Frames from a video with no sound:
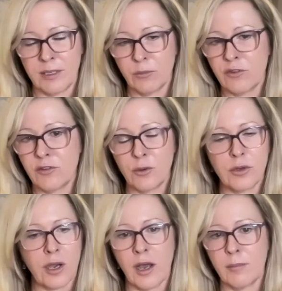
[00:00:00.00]
It was so
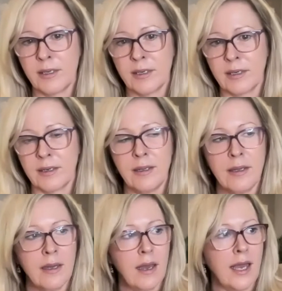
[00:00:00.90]
calming, and
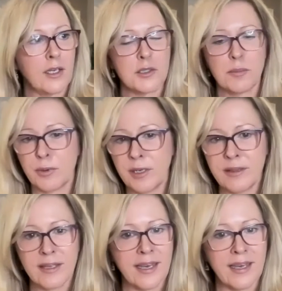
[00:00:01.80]
mm. I got to breathe
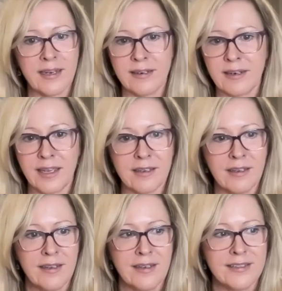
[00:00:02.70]
again and like,
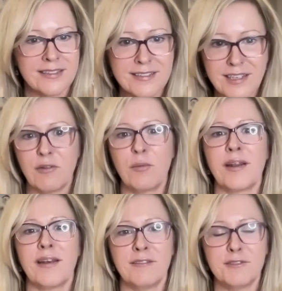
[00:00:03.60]
discover what I
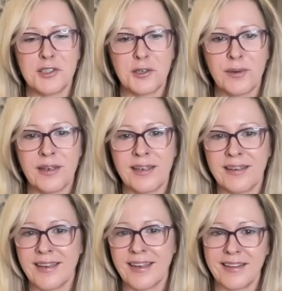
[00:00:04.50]
love doing,
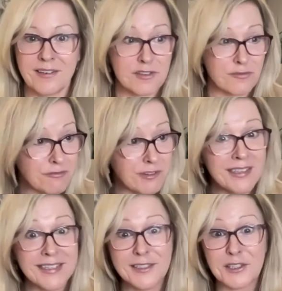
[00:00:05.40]
and then just
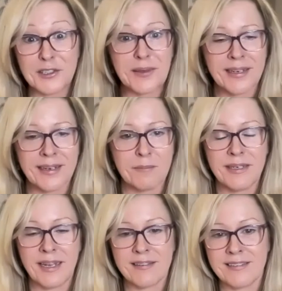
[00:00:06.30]
really do it and be
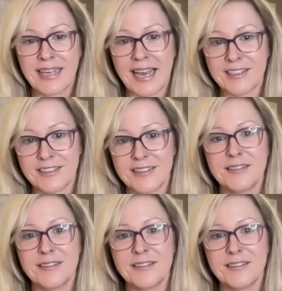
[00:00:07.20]
less scattered.